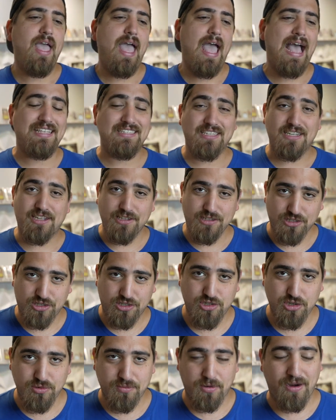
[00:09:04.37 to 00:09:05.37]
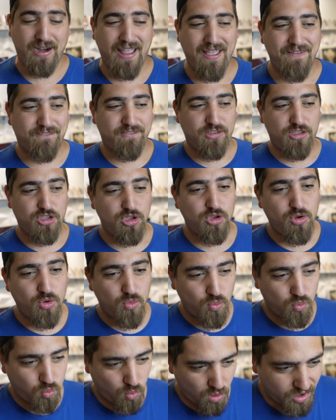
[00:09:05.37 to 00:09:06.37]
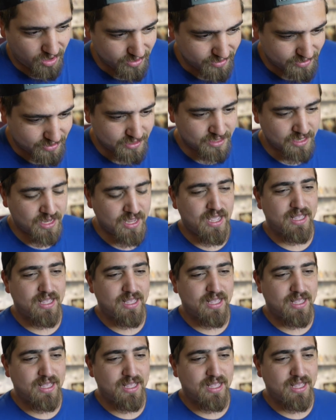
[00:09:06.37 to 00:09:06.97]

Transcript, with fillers: as a consumer, if you want